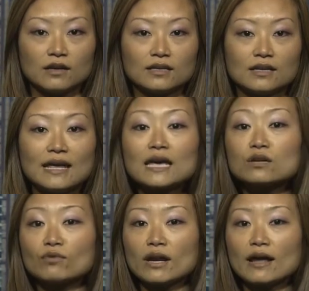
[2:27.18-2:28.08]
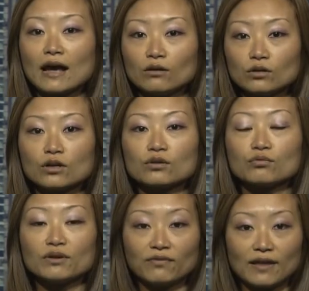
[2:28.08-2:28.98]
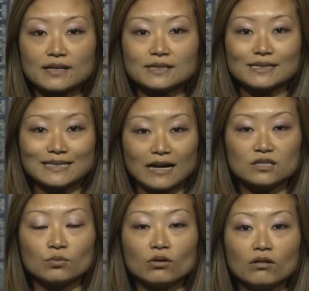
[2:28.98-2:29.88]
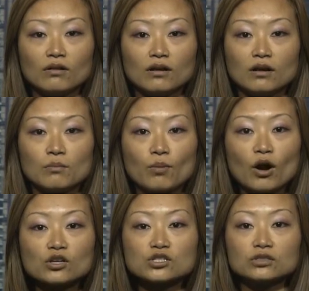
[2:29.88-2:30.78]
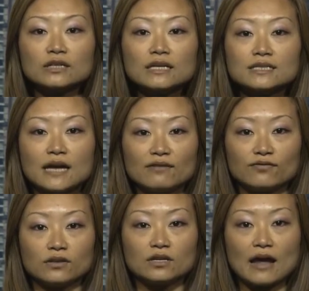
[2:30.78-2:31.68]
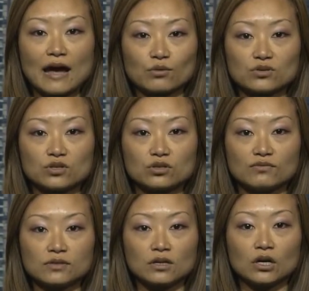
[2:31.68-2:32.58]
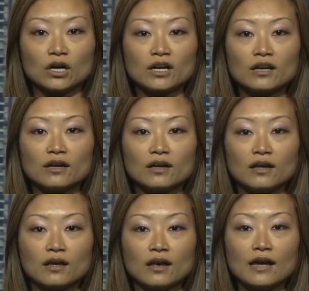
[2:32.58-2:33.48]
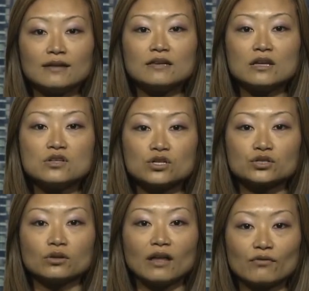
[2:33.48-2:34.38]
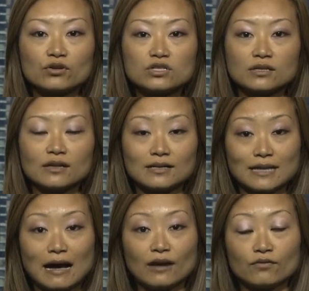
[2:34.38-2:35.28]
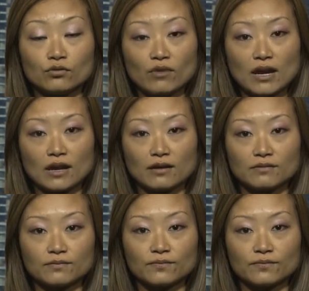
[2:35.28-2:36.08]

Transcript: The negative rating outlook reflects a sizable, partially debt-funded acquisition of SunGard and the initial leverage that is high for the rating.